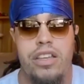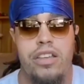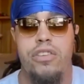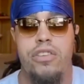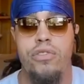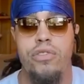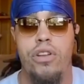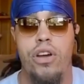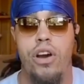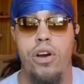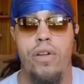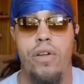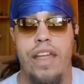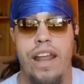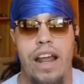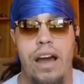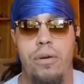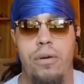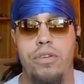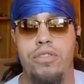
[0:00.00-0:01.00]

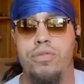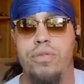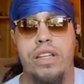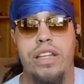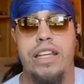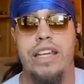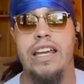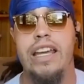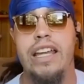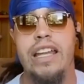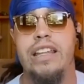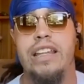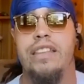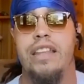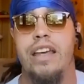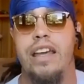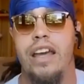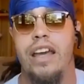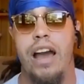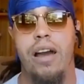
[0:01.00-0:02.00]
that I was really
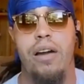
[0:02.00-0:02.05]
anything.